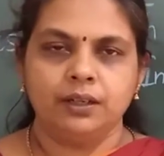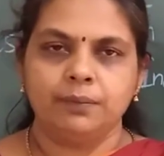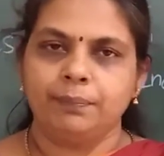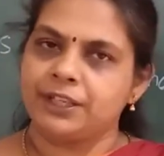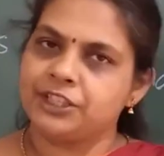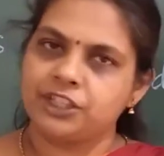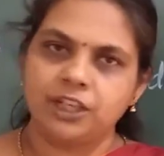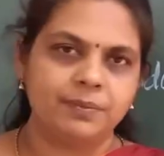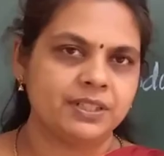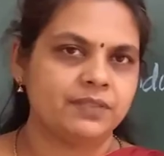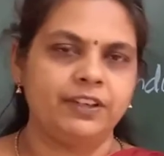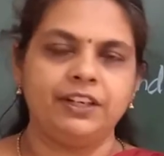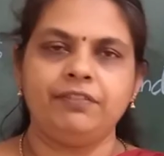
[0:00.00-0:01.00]

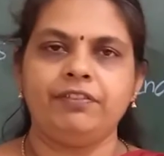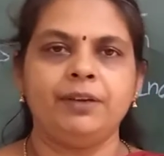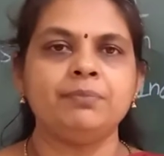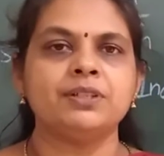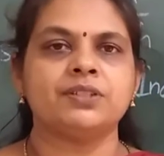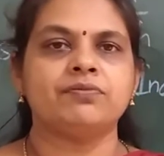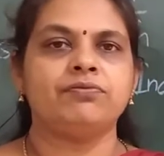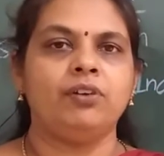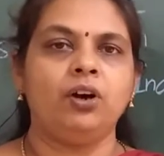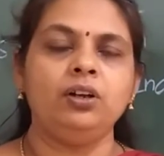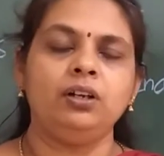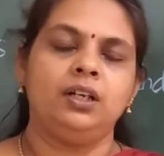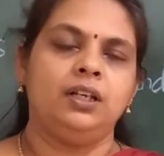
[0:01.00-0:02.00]
Punjab is very famous
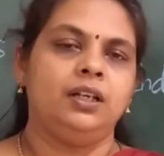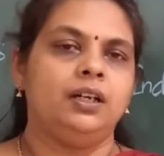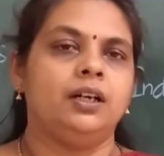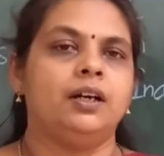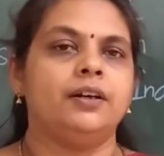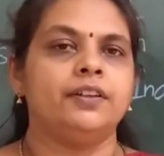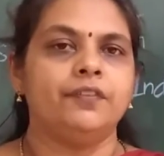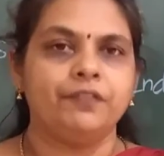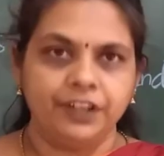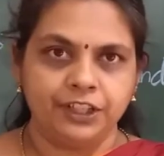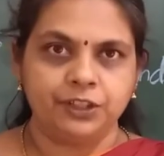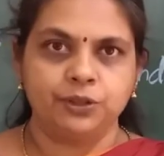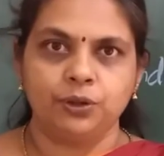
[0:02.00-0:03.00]
for the
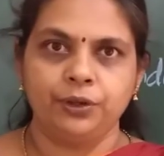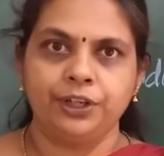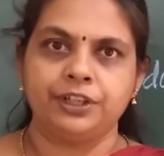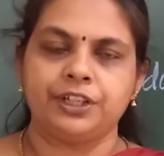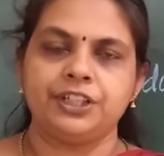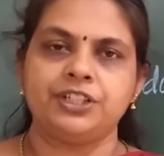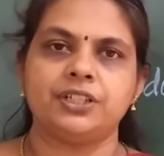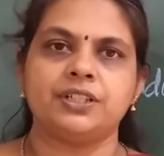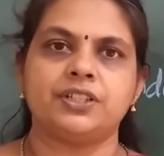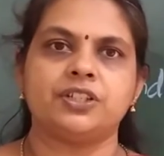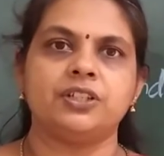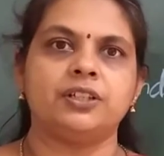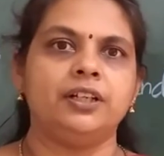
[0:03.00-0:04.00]
wheat growing
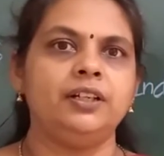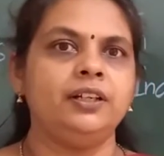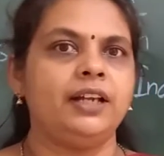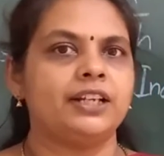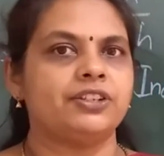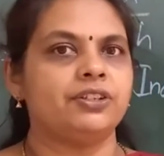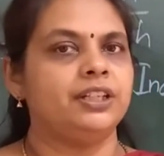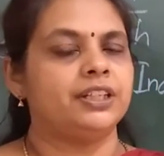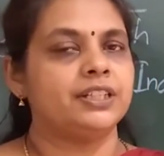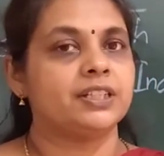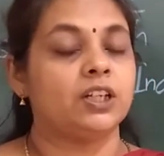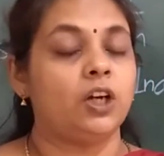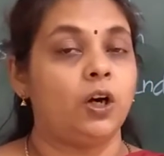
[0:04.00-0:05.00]
regions, children. Actually
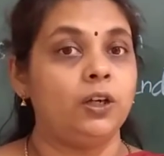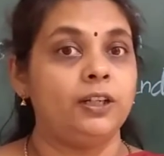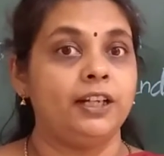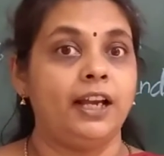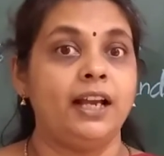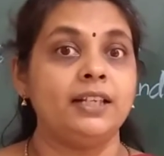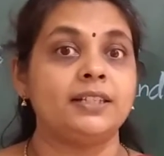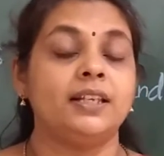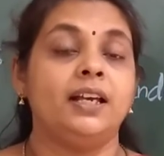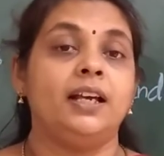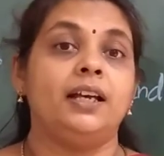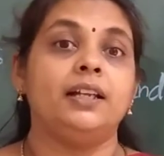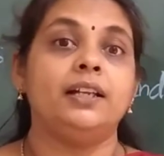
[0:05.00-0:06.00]
it is called as
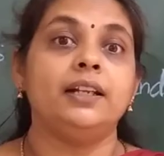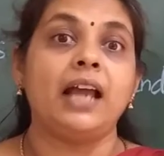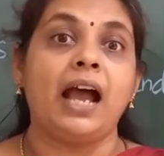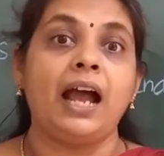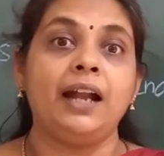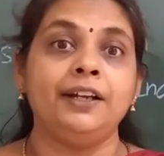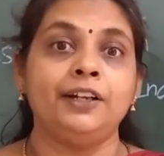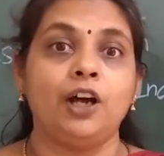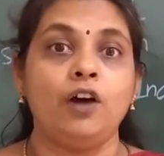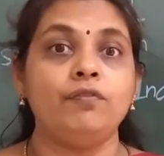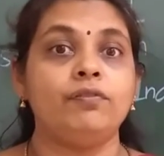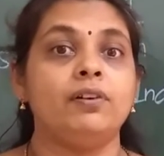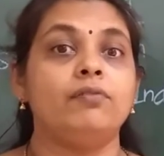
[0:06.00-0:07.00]
land
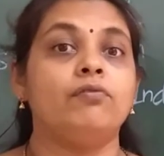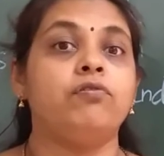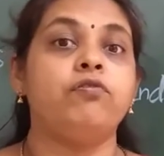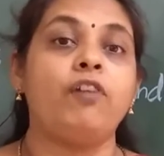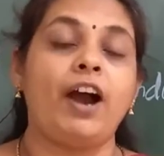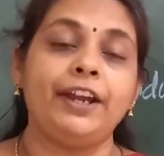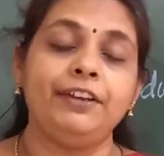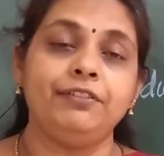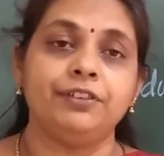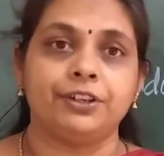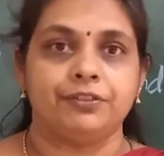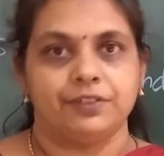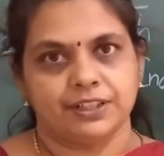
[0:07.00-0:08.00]
of
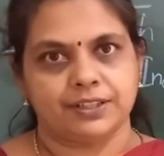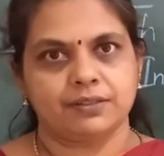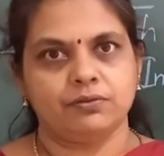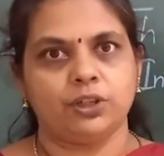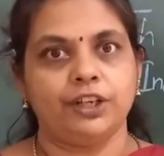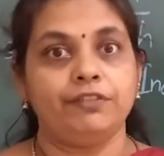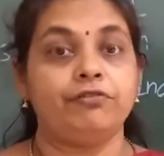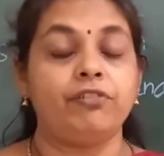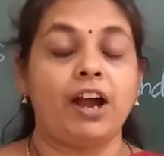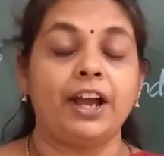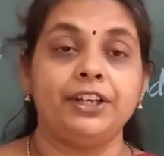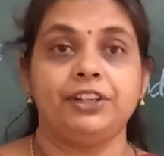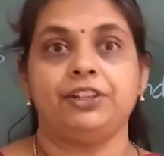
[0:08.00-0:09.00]
5 rivers. Okay,
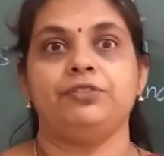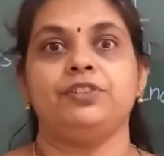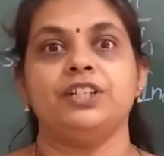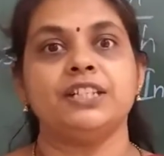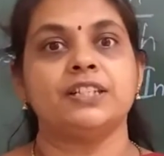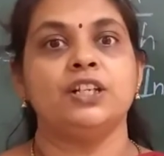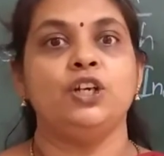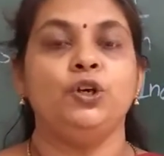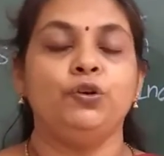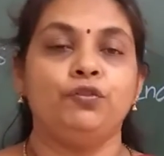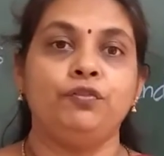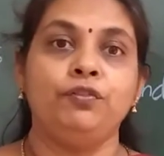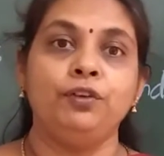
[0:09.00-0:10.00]
5 rivers
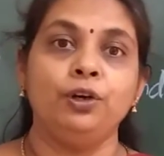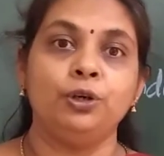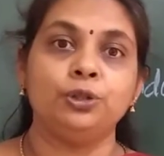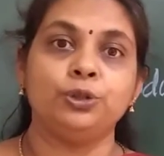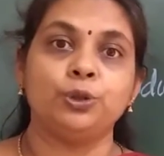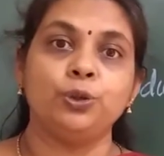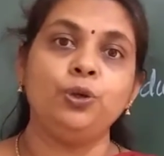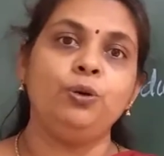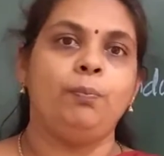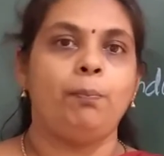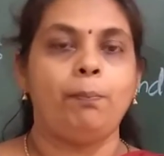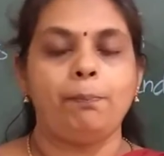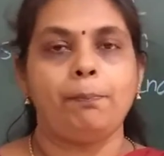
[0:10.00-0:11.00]
flow
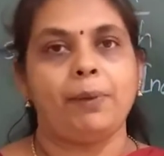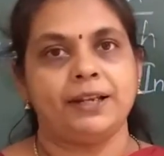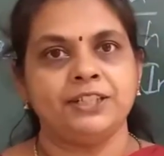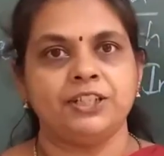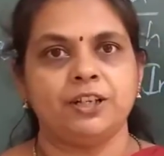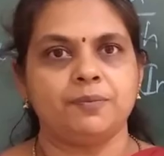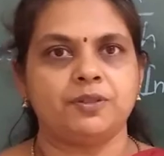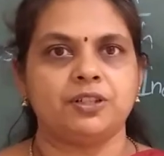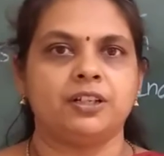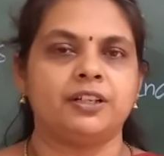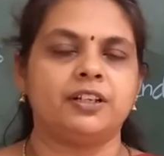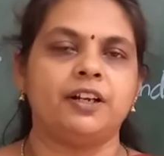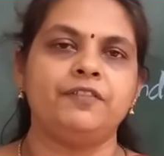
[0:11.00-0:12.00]
through Punjab,
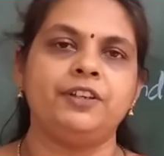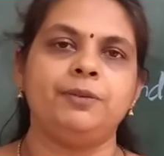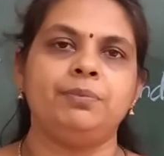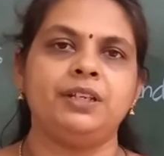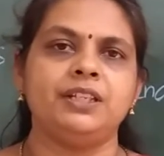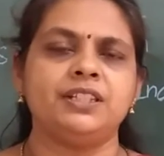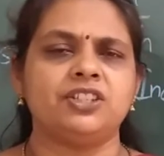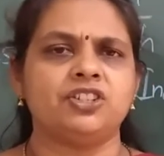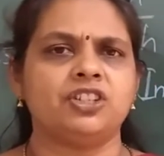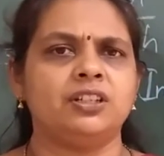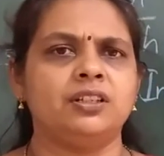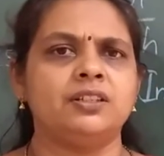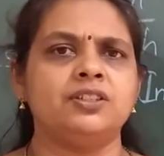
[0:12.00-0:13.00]
children. Ravi, Beas,
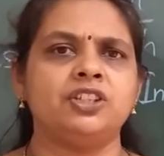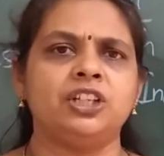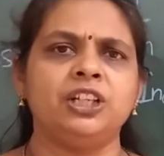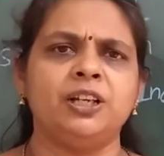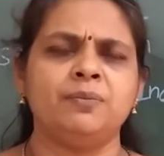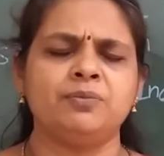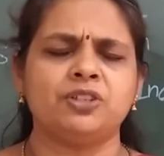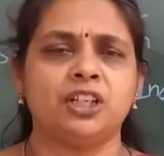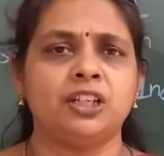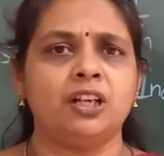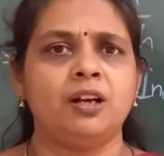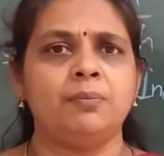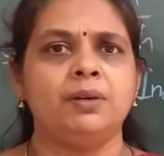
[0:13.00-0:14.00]
Jhelum,
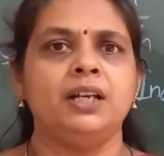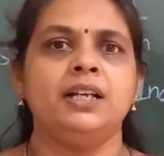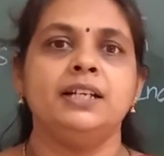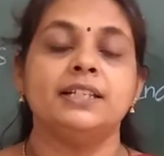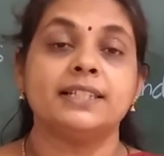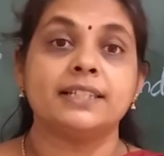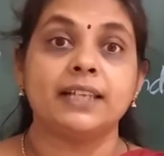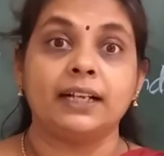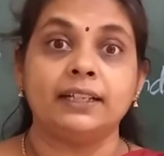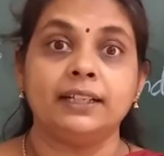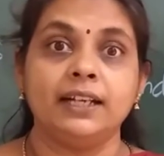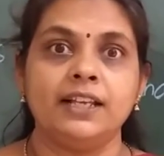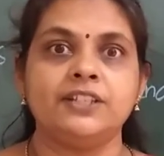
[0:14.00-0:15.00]
Chenab,
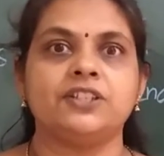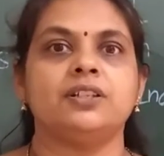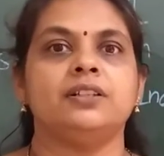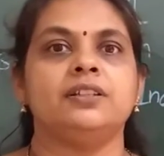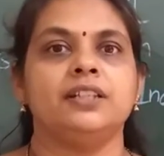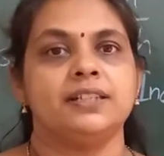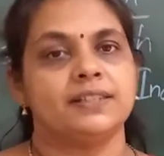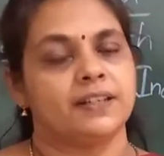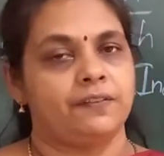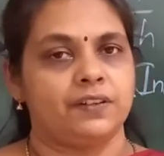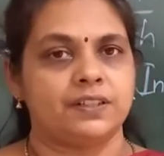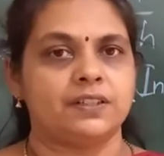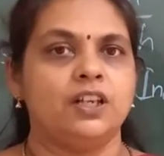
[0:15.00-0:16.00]
Sutlej, these
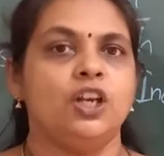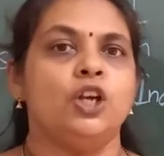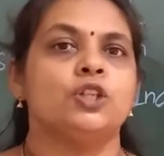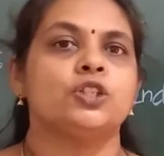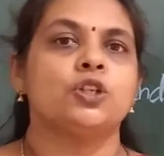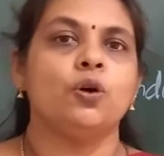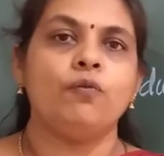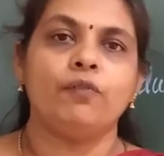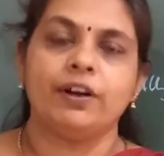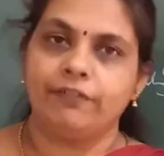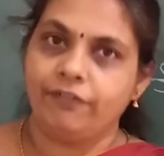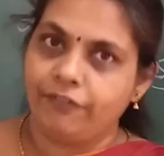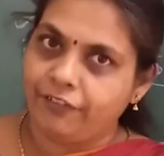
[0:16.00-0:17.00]
rivers. So
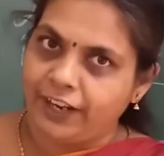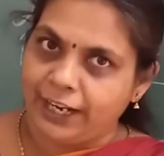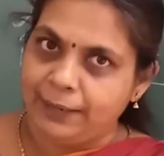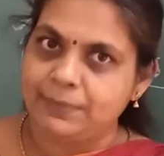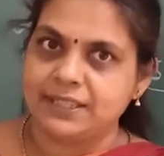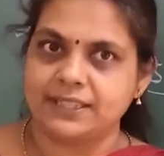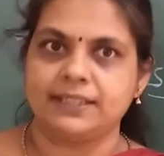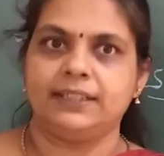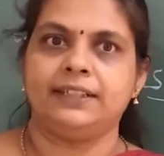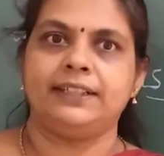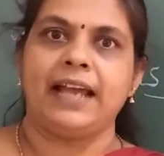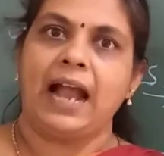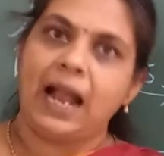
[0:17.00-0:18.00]
one famous
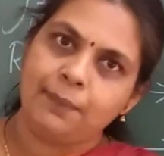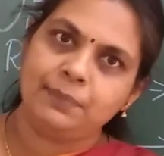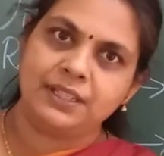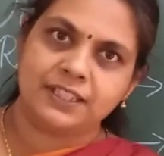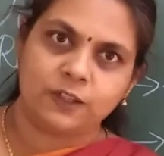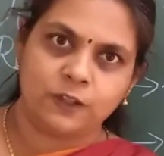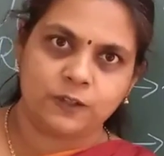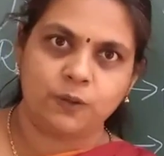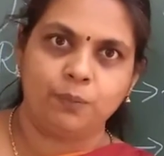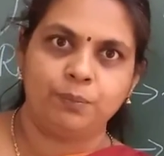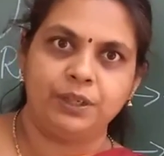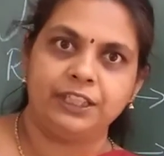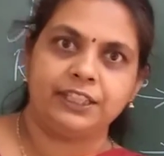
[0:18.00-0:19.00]
dam is
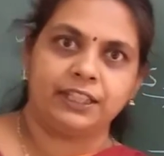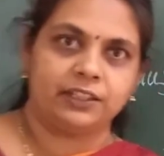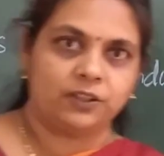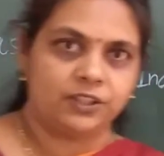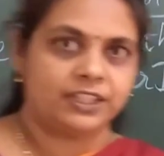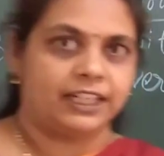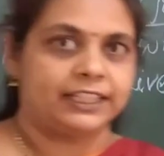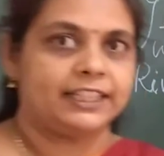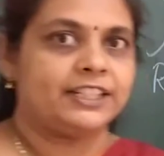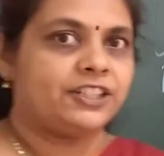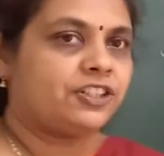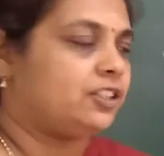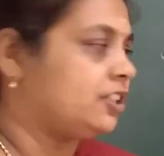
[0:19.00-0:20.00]
also built across
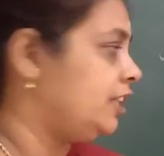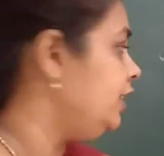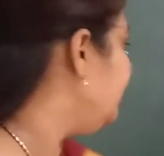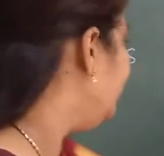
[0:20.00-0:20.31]
Sutlej, children.